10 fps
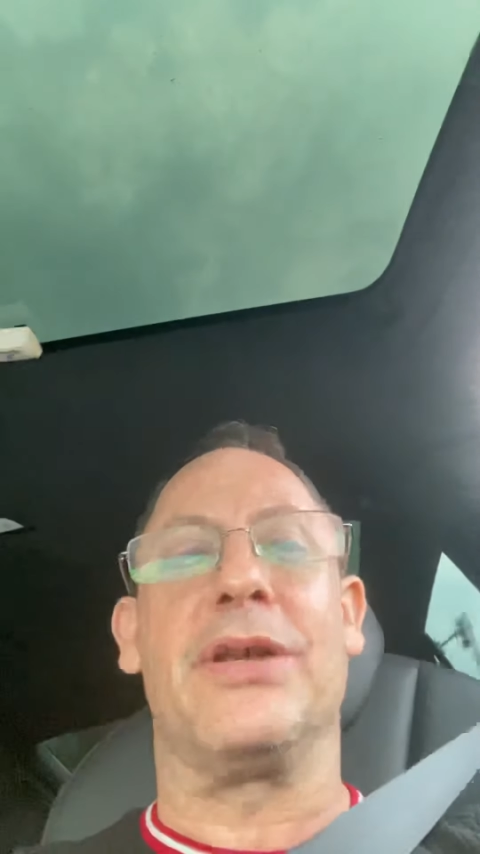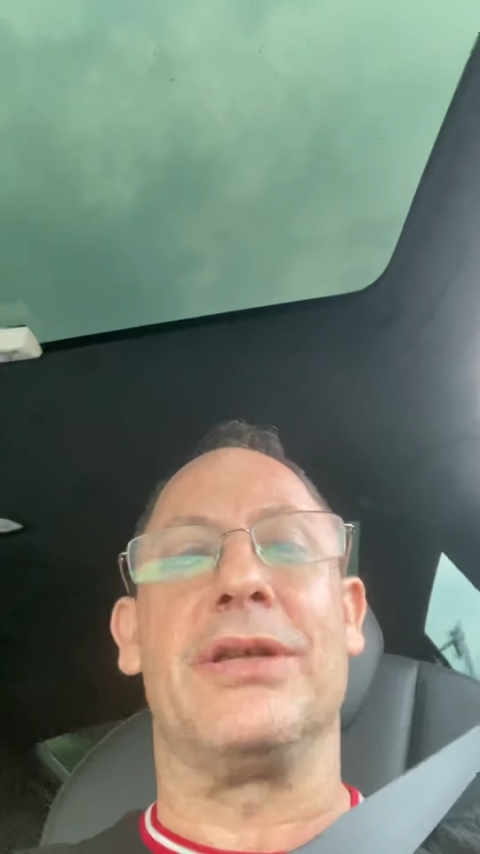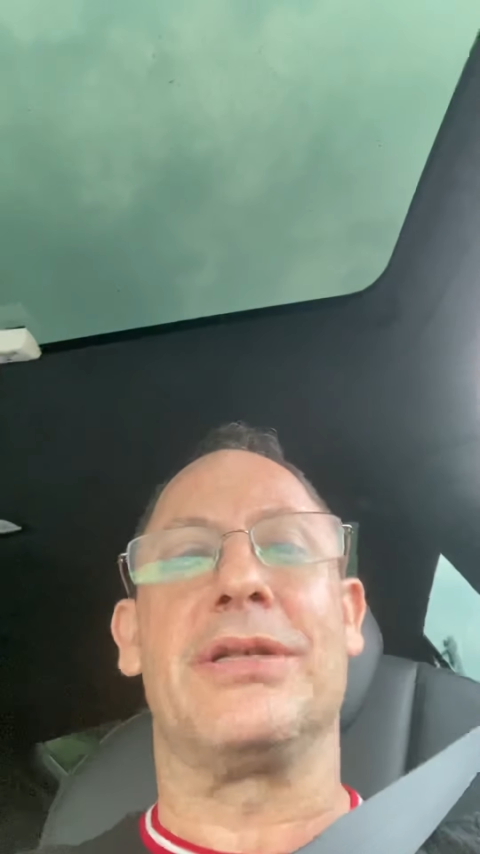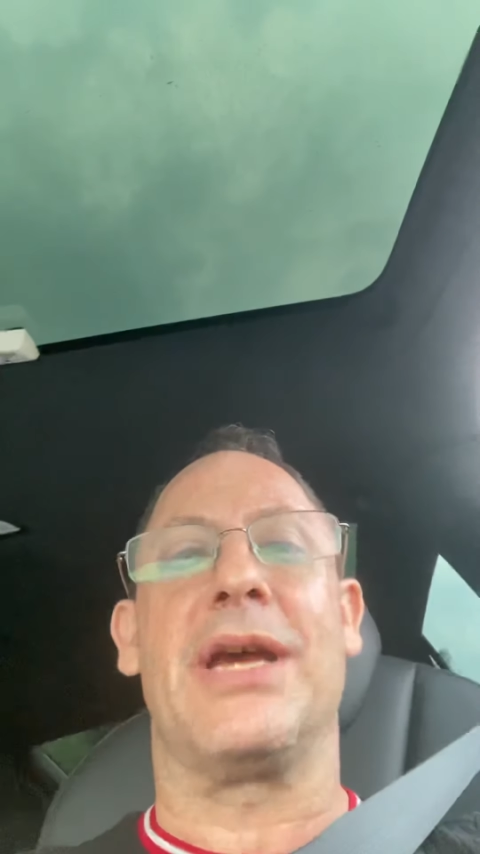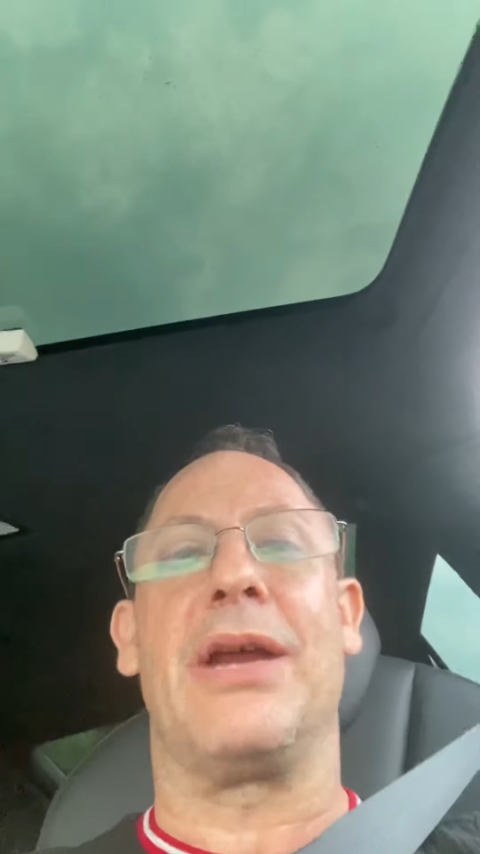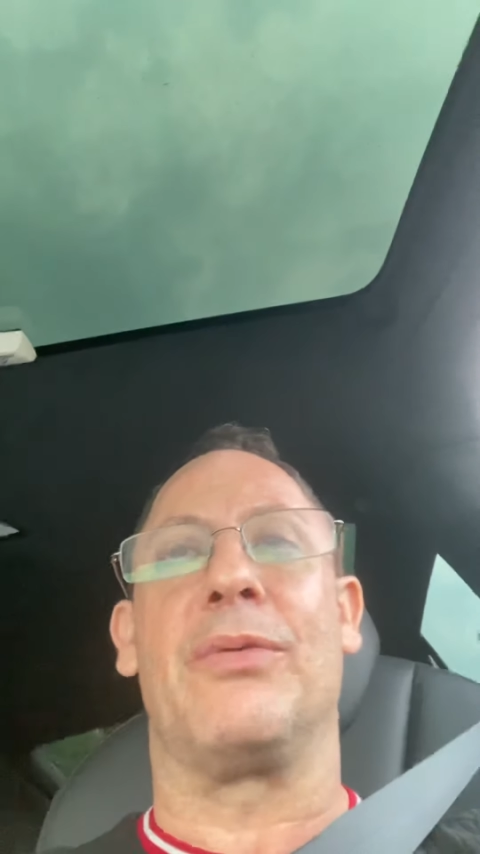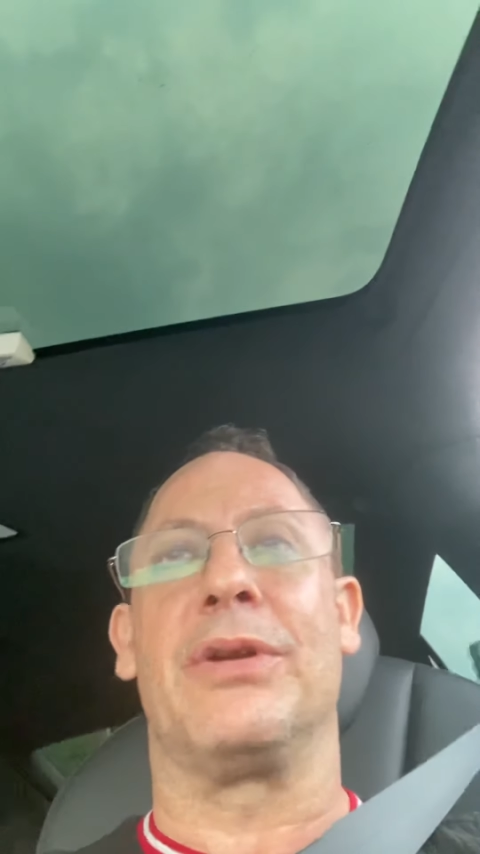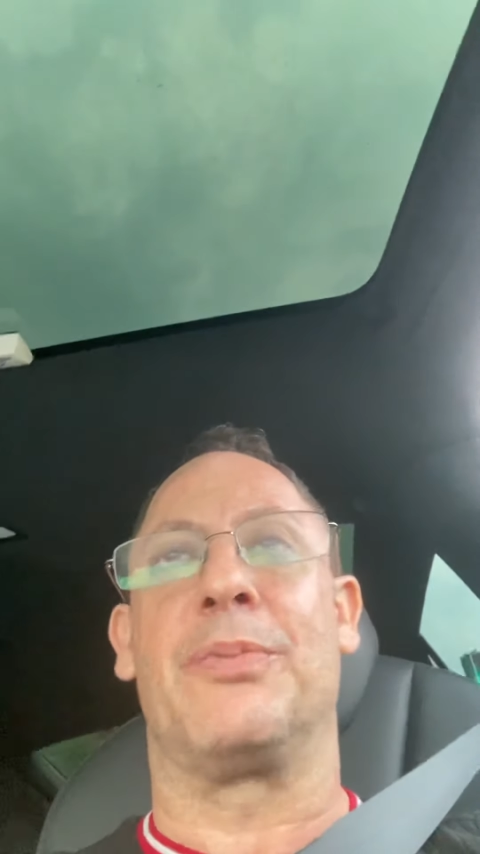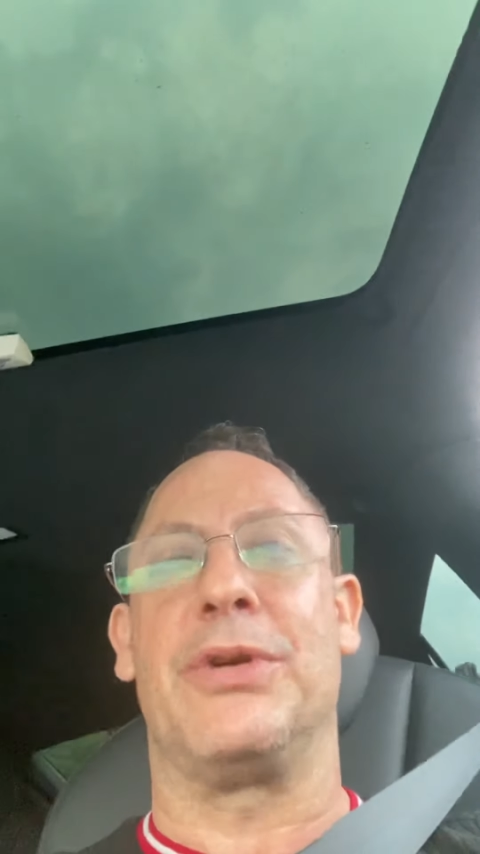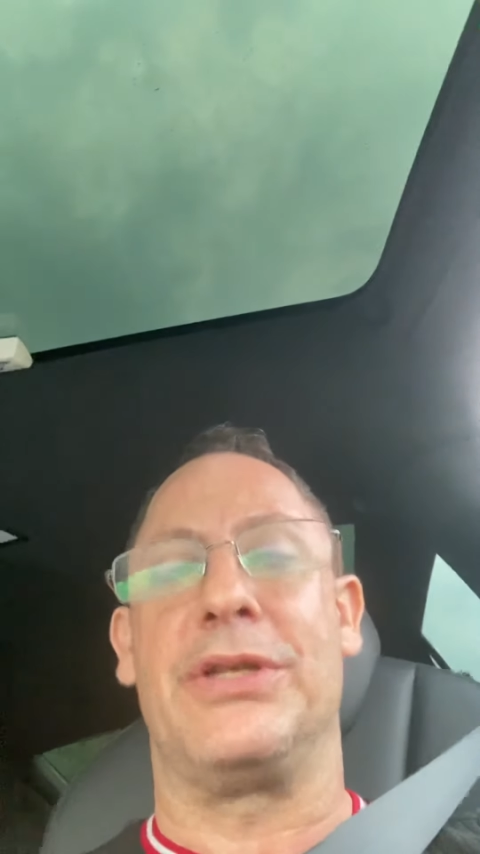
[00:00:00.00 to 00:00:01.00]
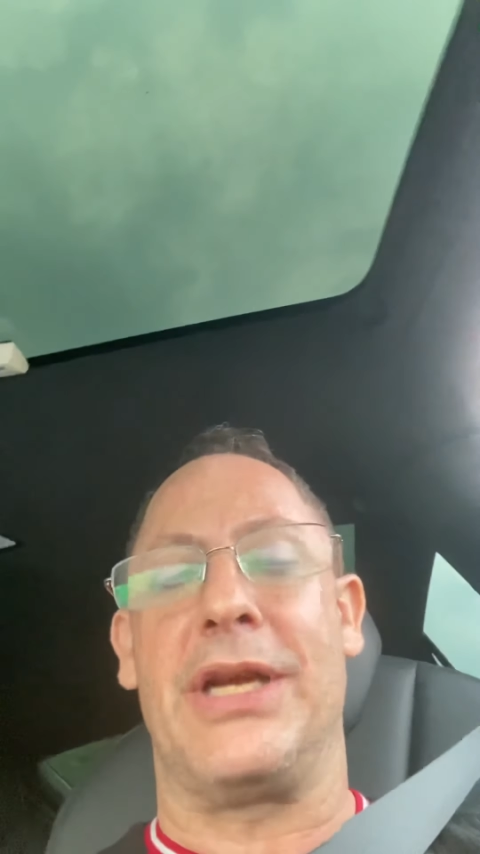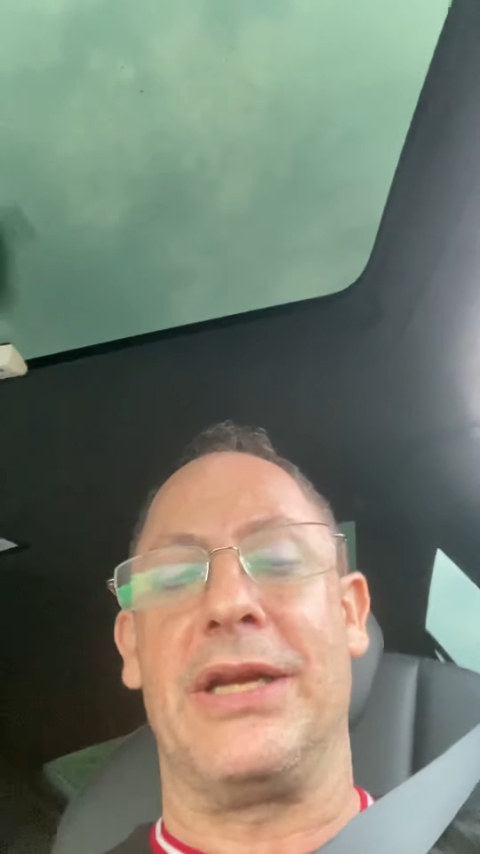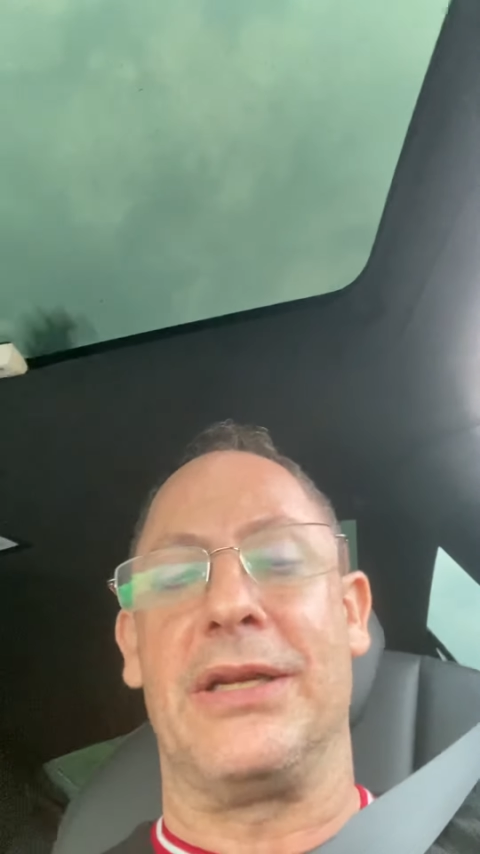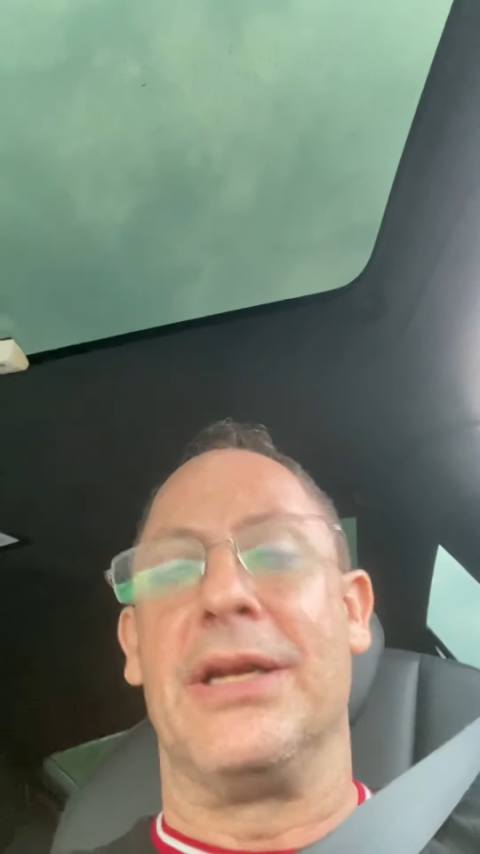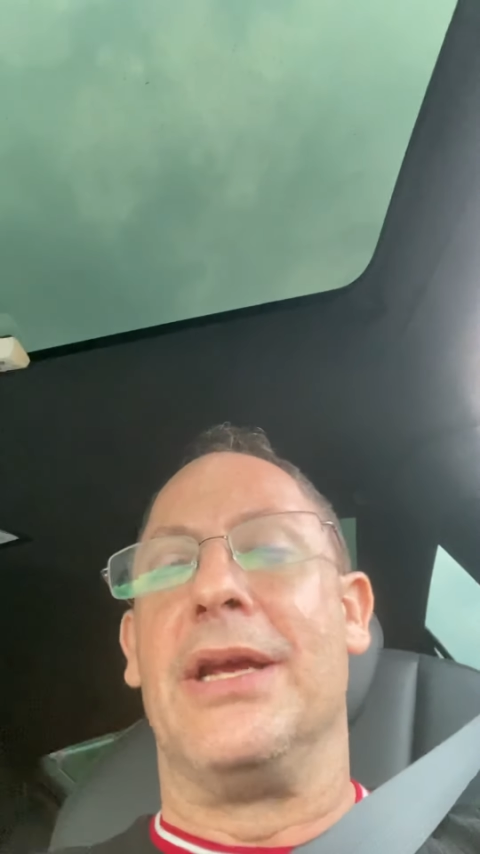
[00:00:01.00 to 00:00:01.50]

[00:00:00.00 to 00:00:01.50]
all this. I really appreciate it.